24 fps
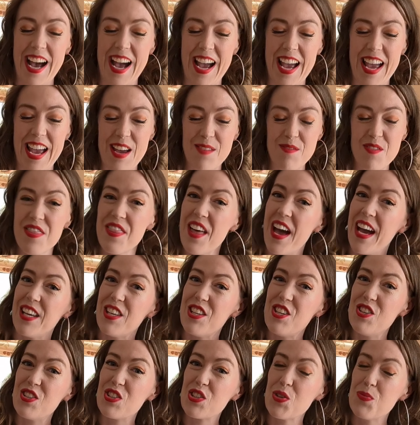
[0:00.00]
um,
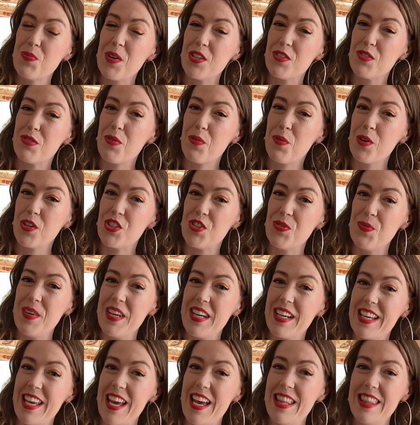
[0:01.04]
thank you so much for watching
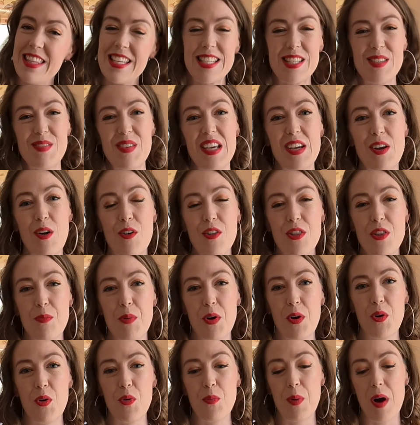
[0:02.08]
me again this week on the
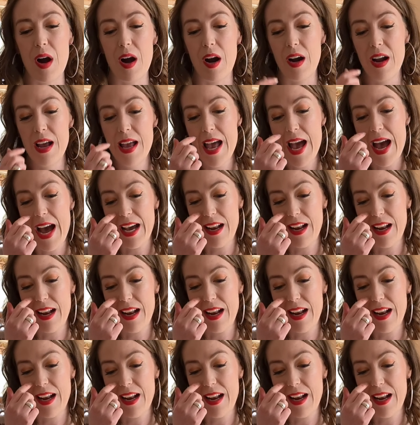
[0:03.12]
Burrow Home Bar